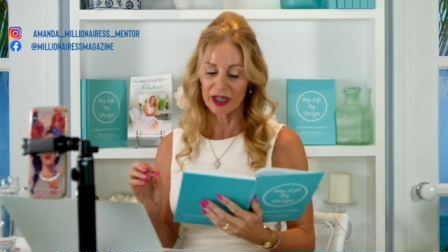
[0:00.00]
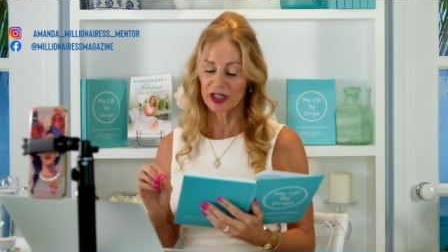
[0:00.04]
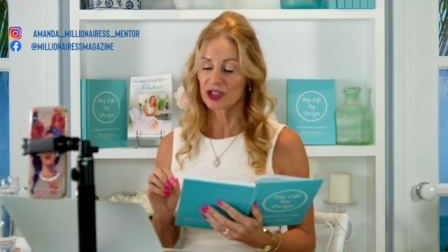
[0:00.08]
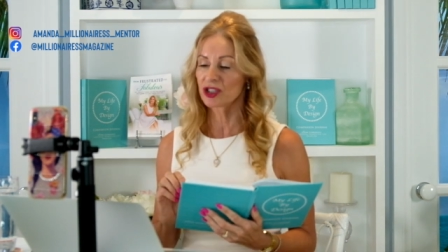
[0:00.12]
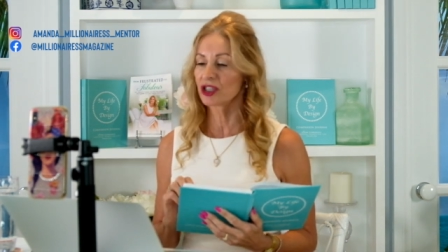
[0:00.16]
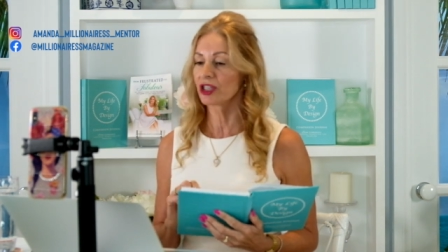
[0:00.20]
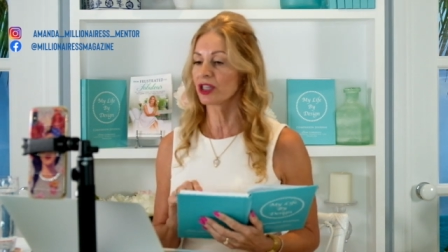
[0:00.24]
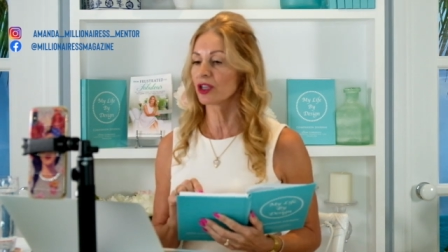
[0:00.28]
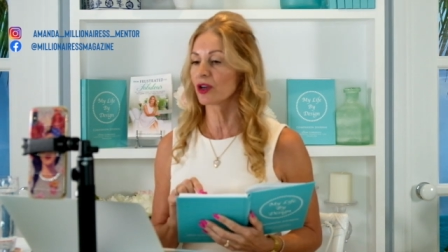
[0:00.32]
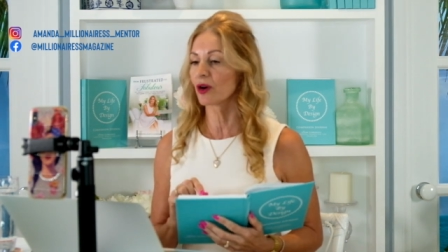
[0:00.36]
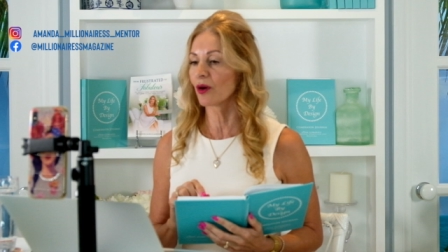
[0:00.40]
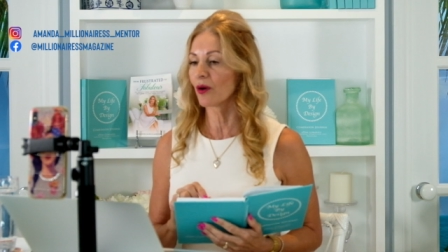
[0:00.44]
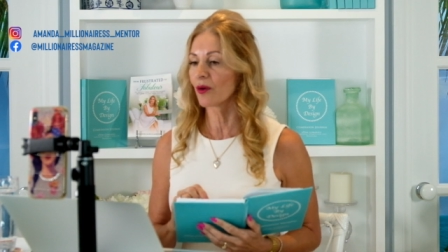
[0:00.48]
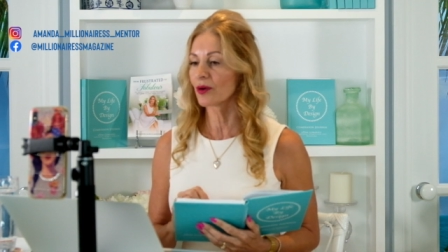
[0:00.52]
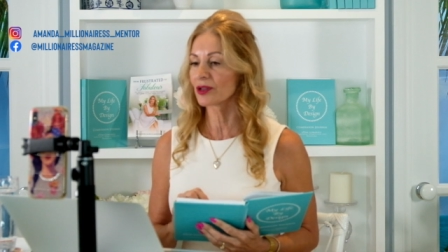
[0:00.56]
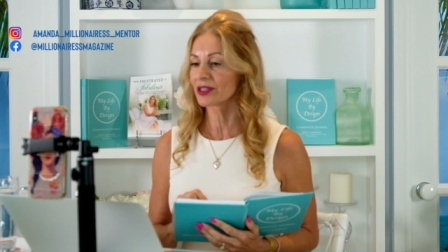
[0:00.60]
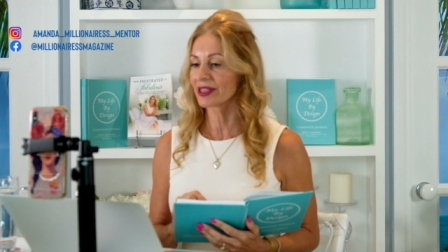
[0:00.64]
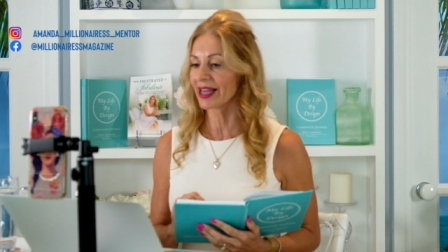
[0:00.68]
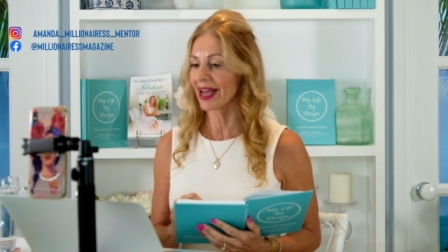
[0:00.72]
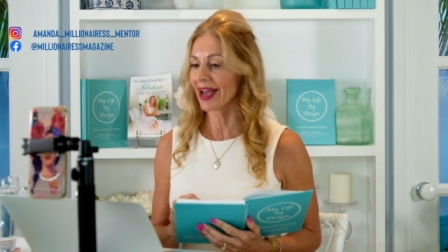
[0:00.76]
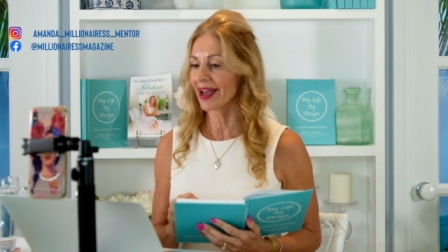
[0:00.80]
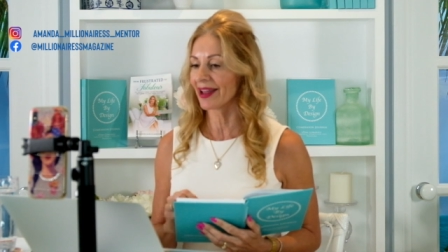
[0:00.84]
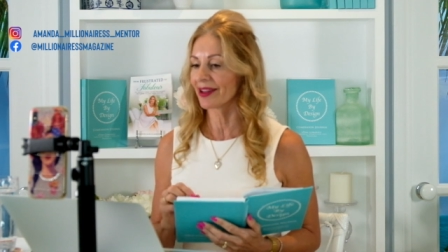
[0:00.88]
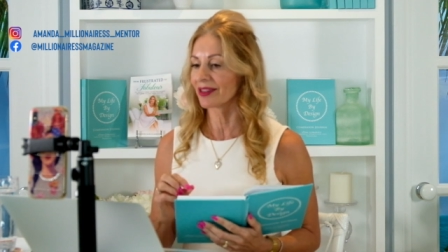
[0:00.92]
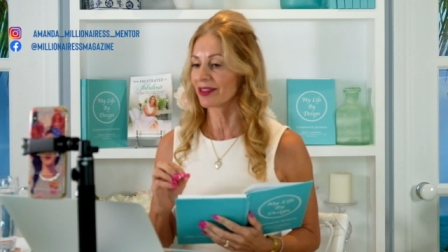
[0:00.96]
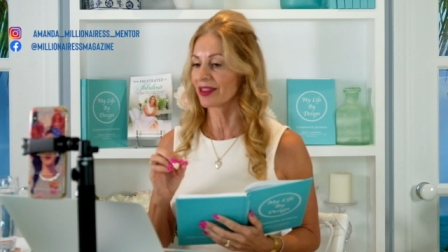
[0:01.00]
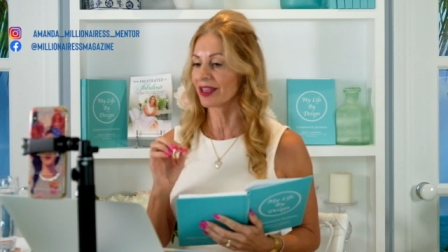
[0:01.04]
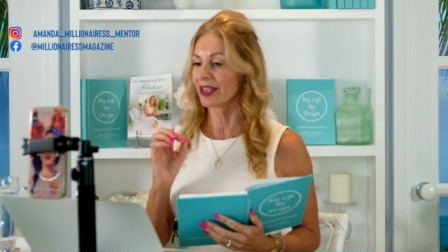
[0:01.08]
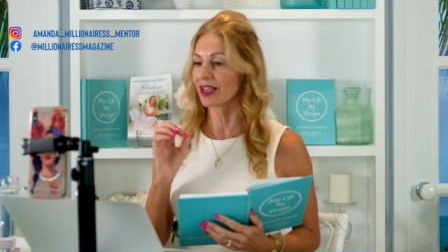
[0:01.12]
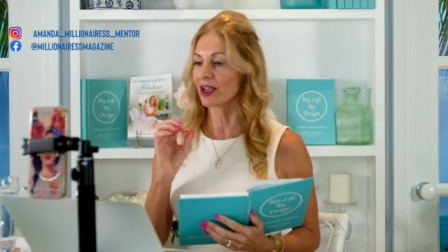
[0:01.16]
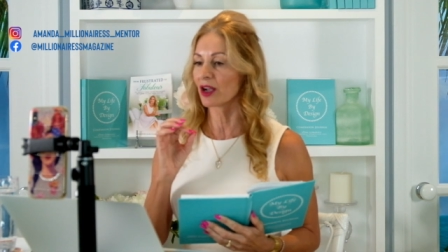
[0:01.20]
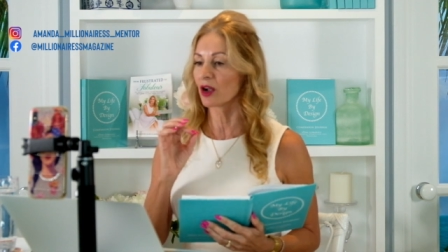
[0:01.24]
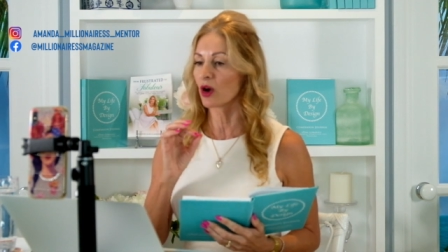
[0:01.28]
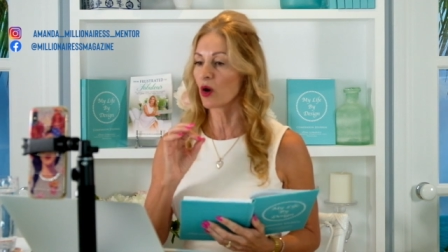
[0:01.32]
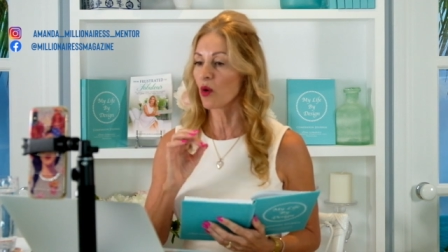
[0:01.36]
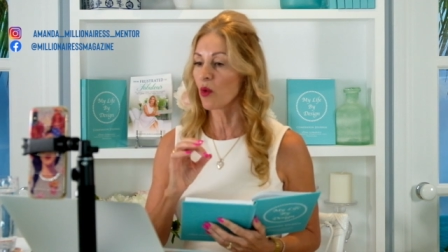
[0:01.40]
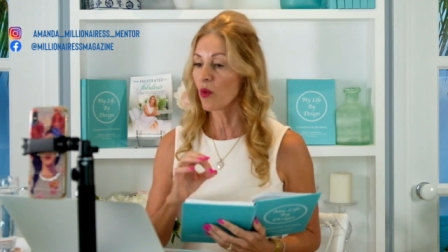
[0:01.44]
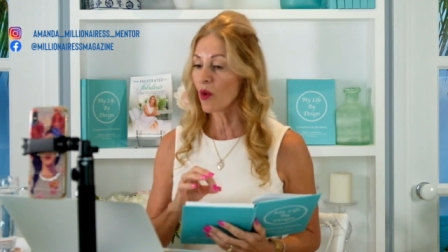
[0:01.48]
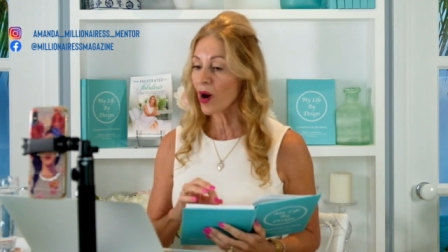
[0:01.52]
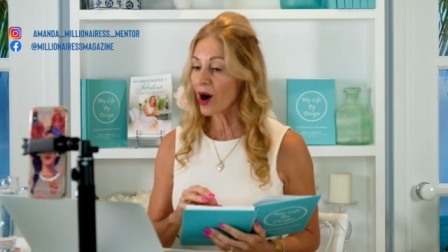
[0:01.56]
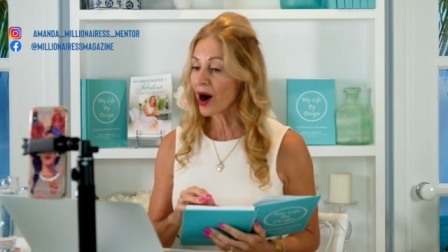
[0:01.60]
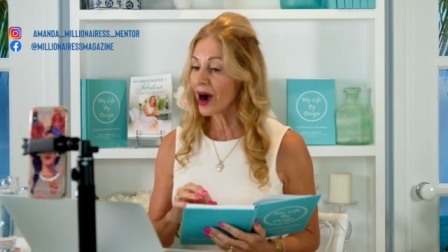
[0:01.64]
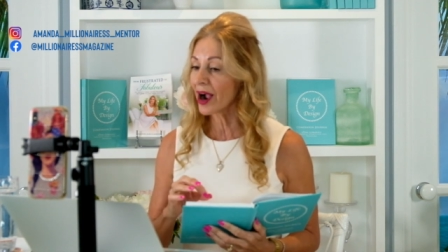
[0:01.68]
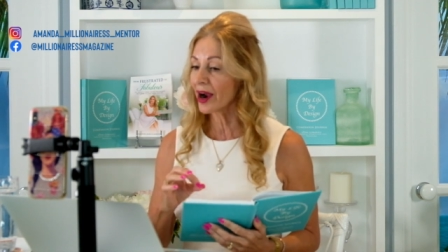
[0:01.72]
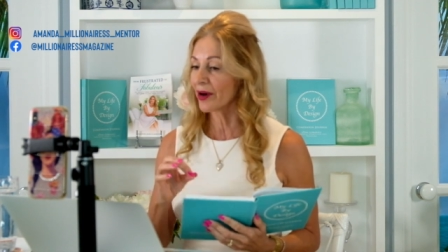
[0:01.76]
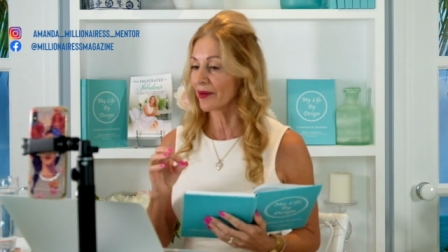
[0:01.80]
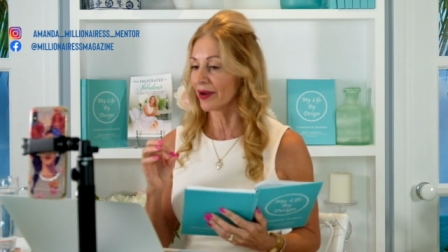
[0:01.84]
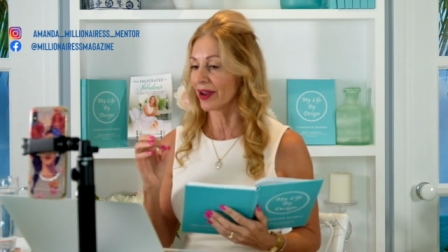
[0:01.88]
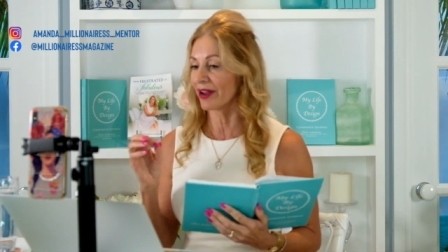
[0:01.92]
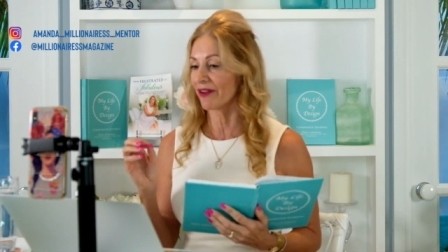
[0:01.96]
And she calls that the
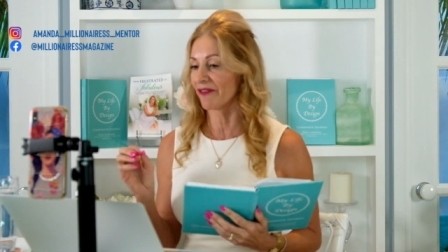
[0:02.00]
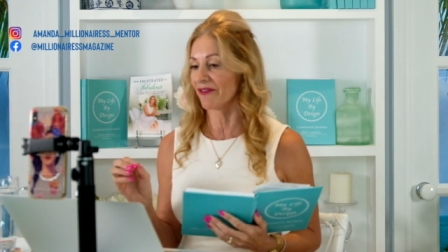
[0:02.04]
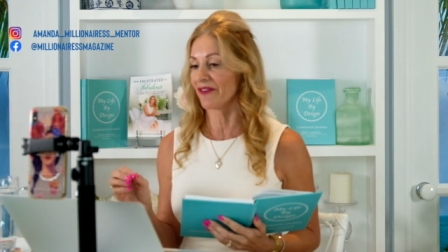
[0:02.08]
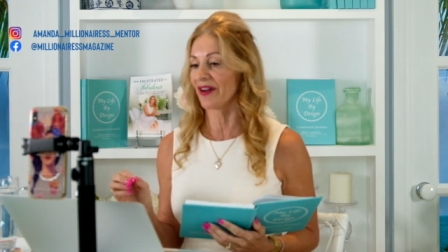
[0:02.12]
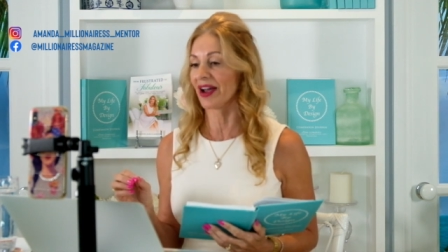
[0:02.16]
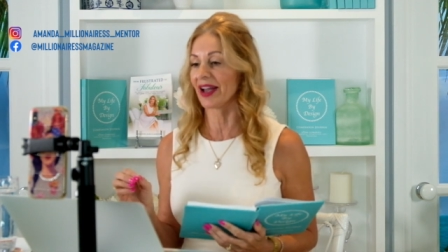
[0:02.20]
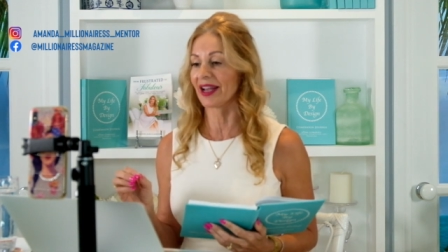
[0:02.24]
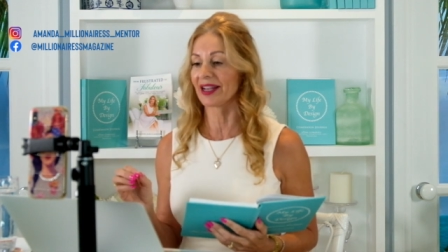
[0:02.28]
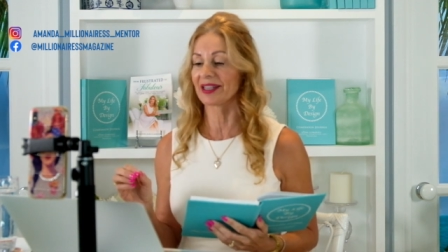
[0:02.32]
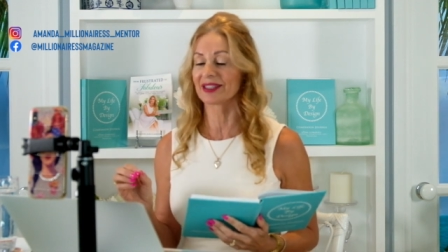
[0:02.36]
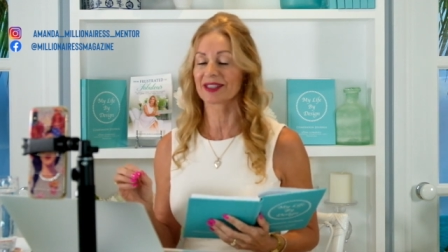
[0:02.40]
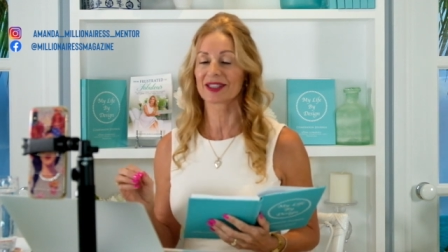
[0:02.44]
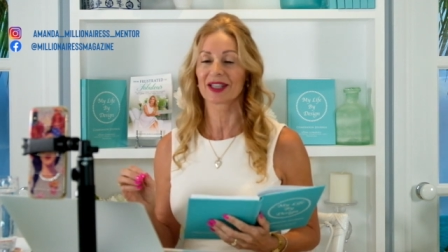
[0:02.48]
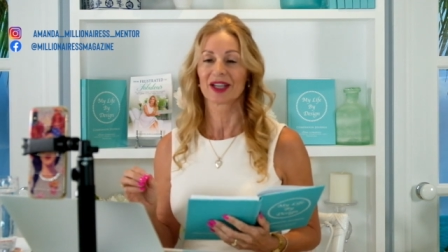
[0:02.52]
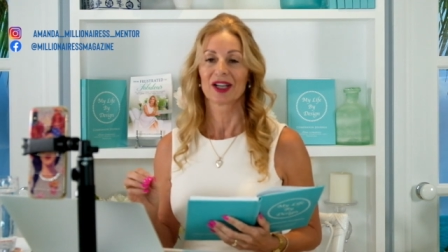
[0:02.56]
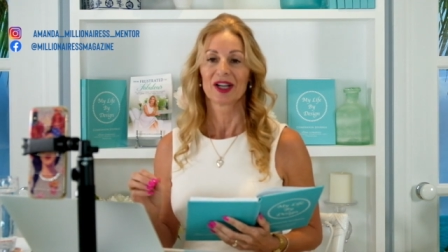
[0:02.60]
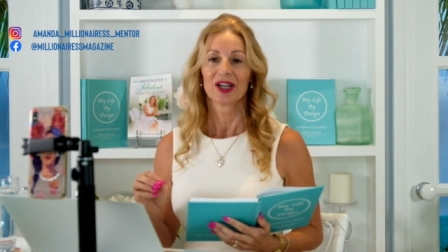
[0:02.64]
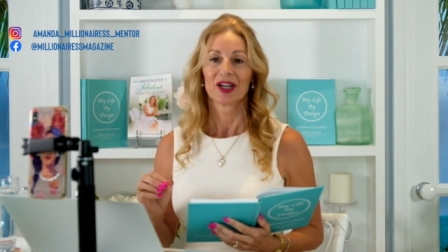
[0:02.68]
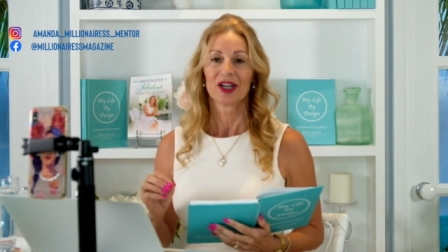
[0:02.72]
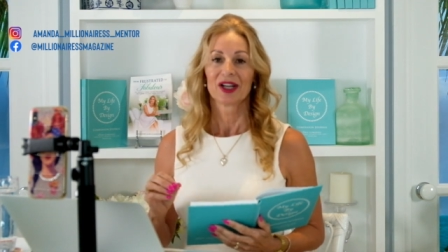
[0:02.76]
acquiring phase.